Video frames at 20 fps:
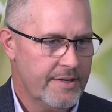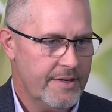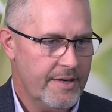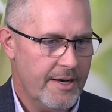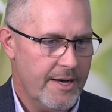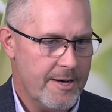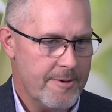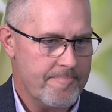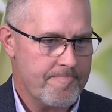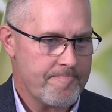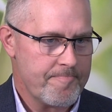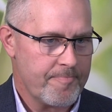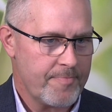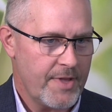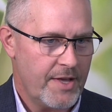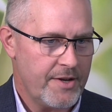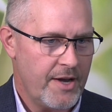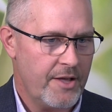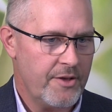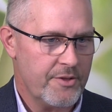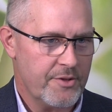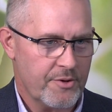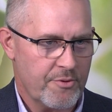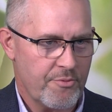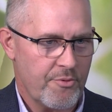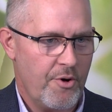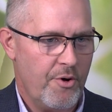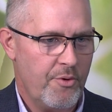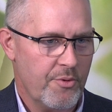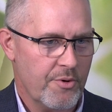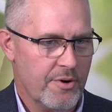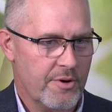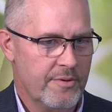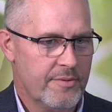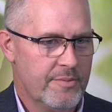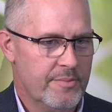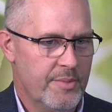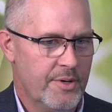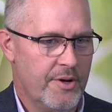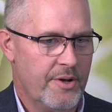not only the
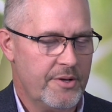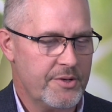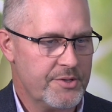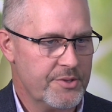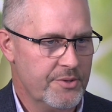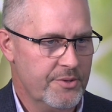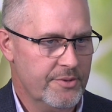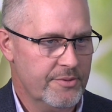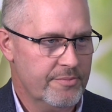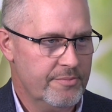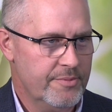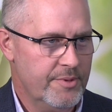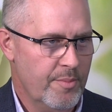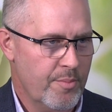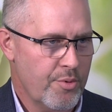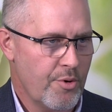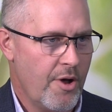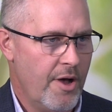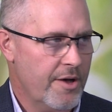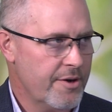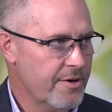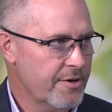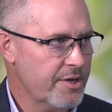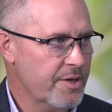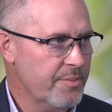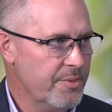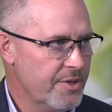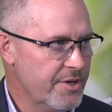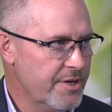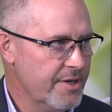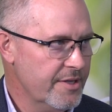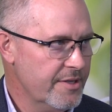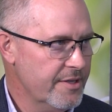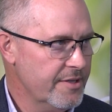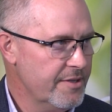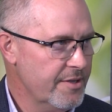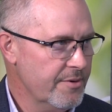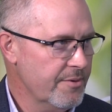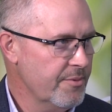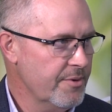grower, but also the broader community
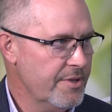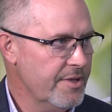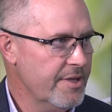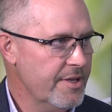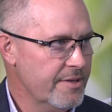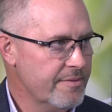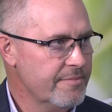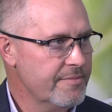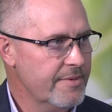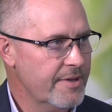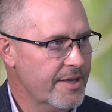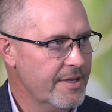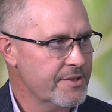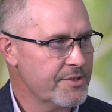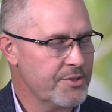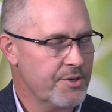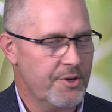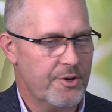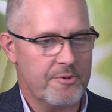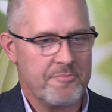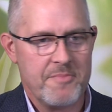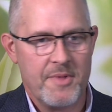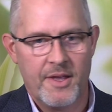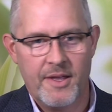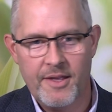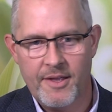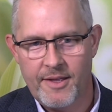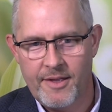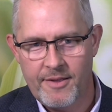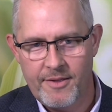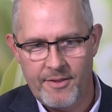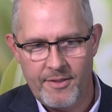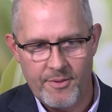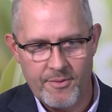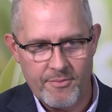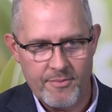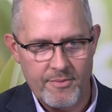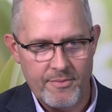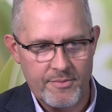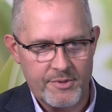that they're within. And so
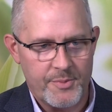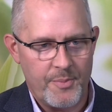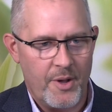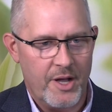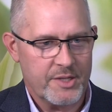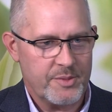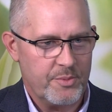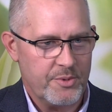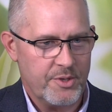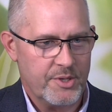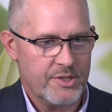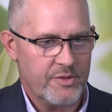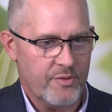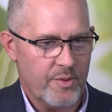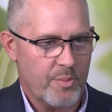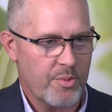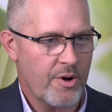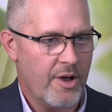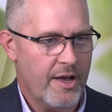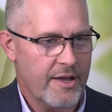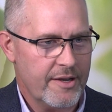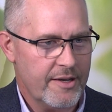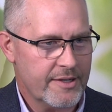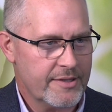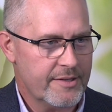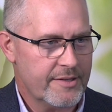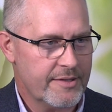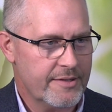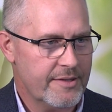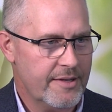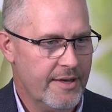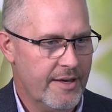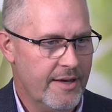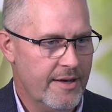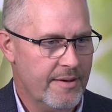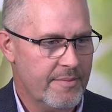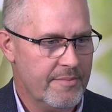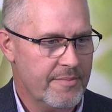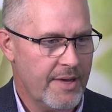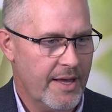the responsible use of a product
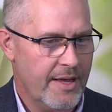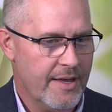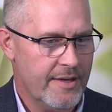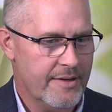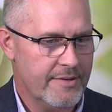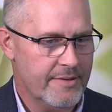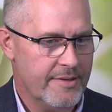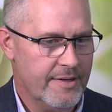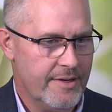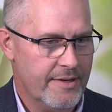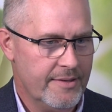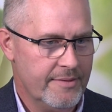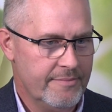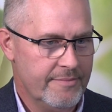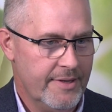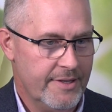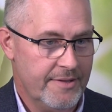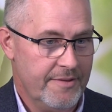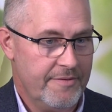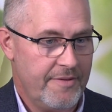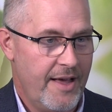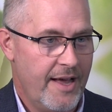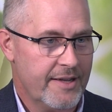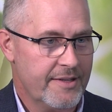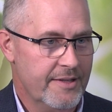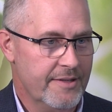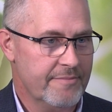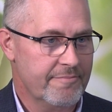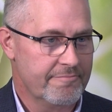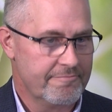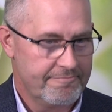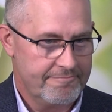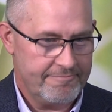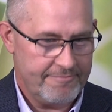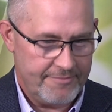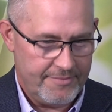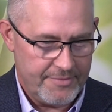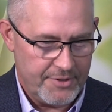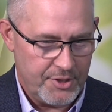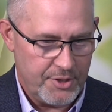and the fact that
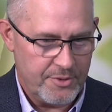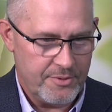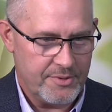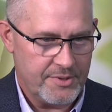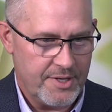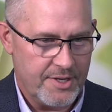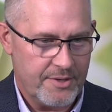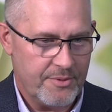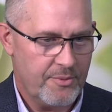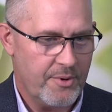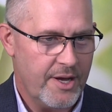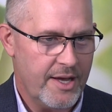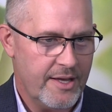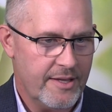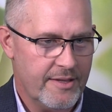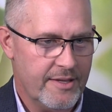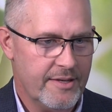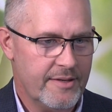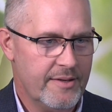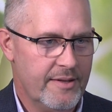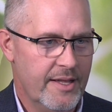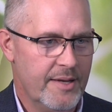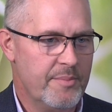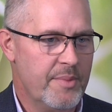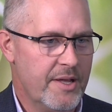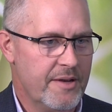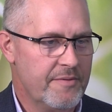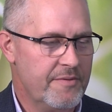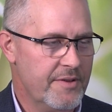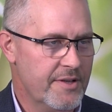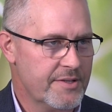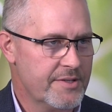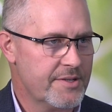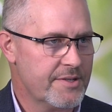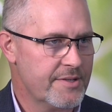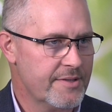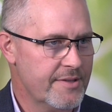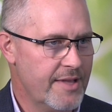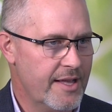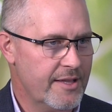used in a way that
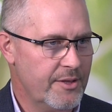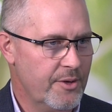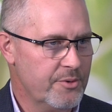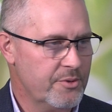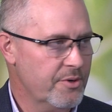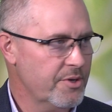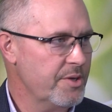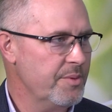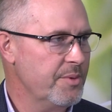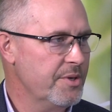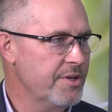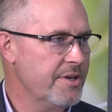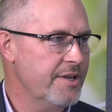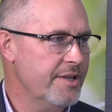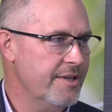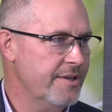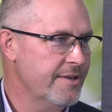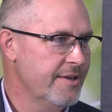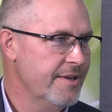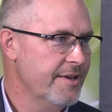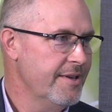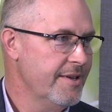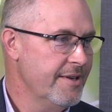benefits that local community